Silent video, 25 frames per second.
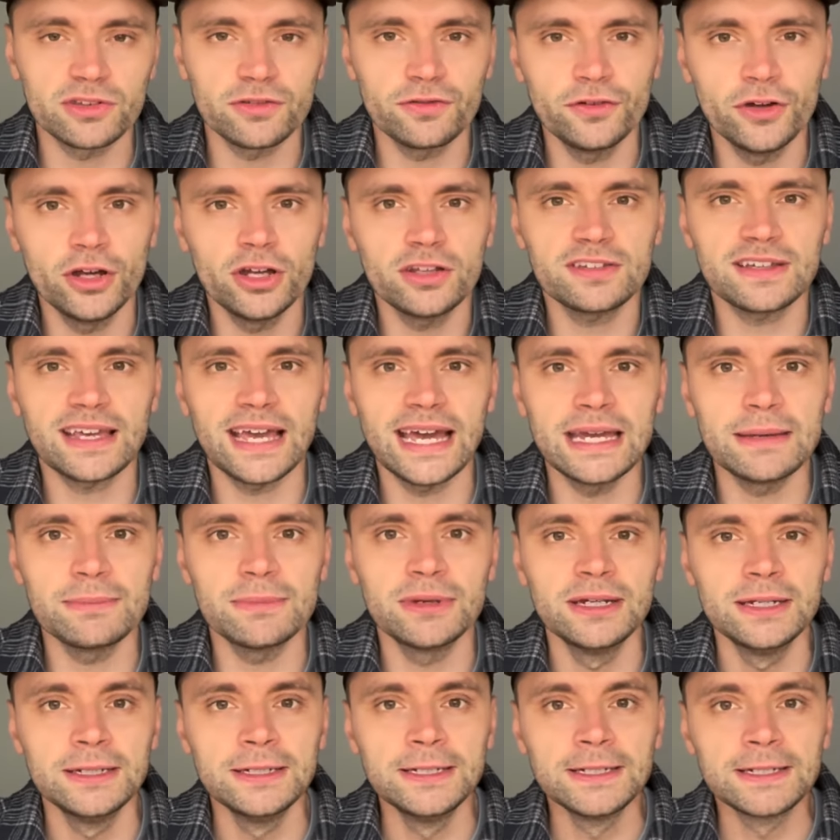The first
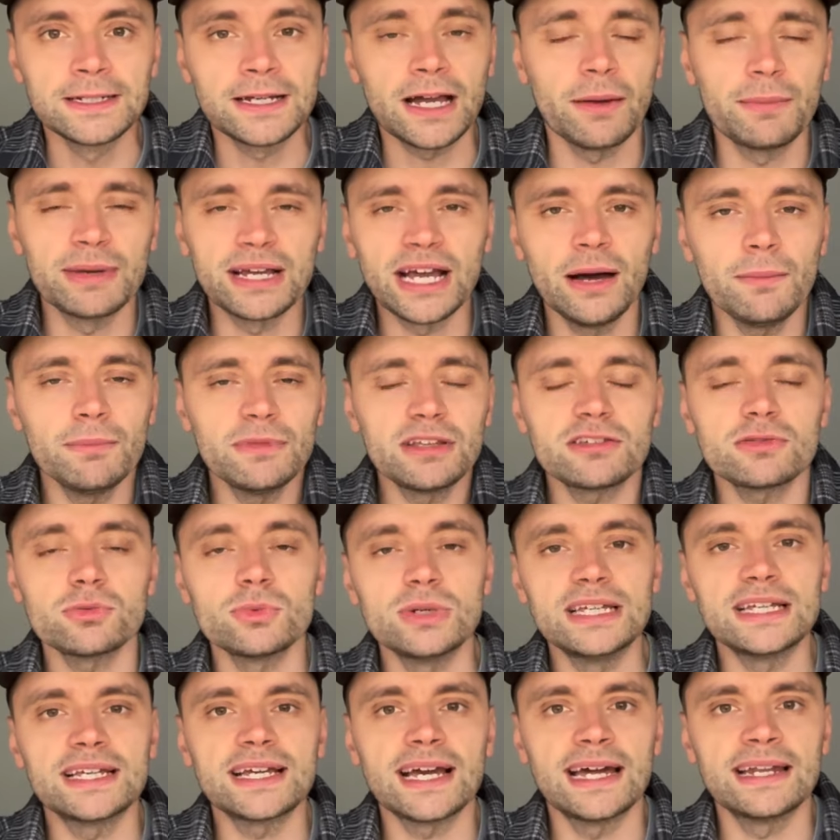game coming up this
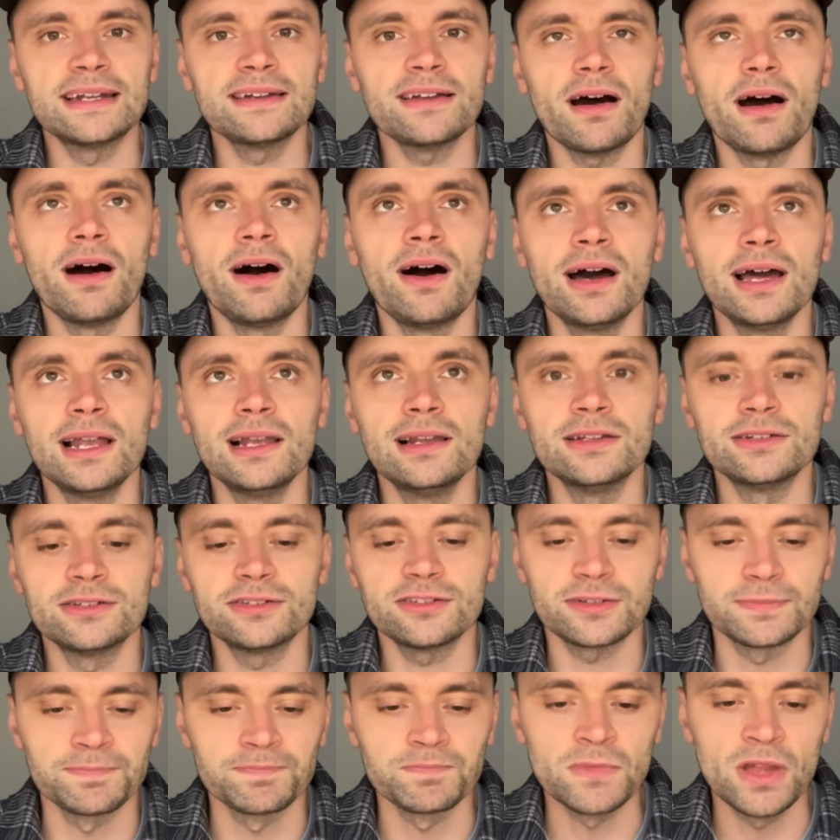weekend,
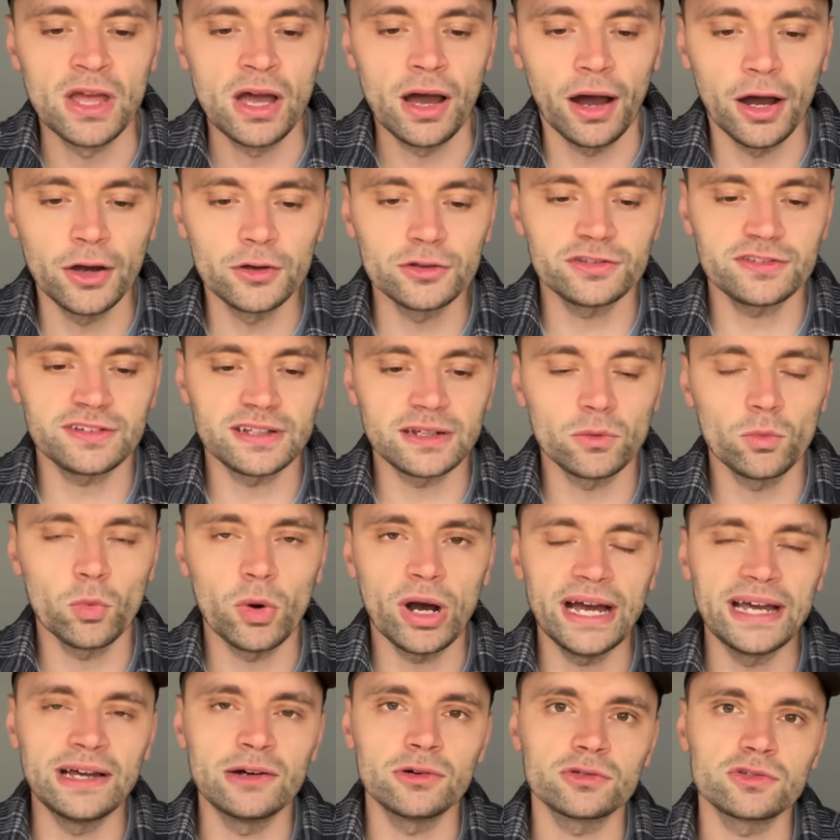Ireland hosting
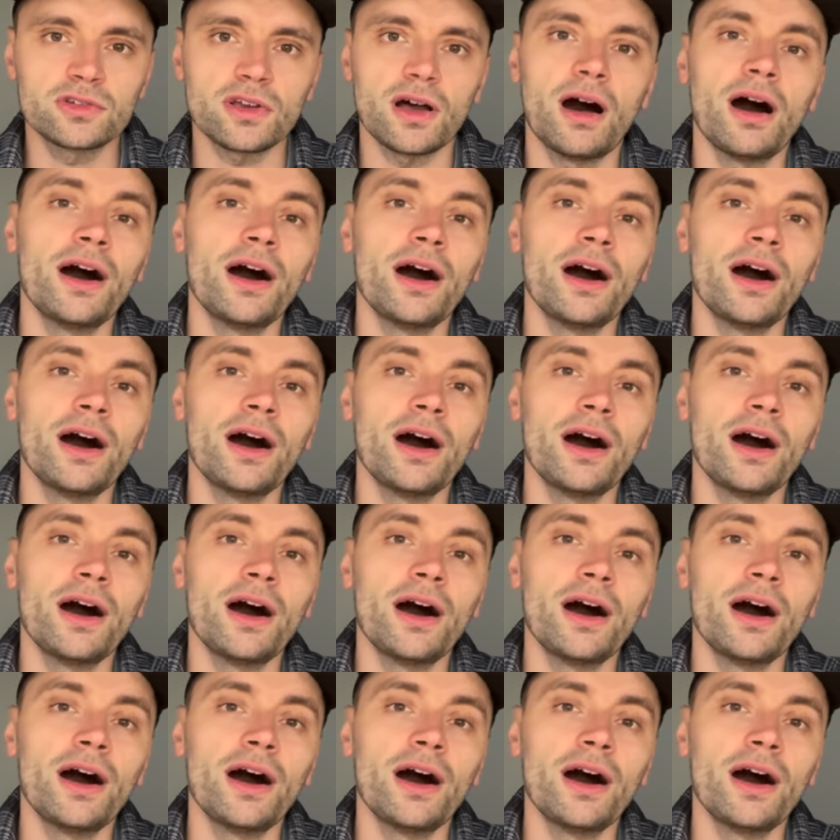Wales.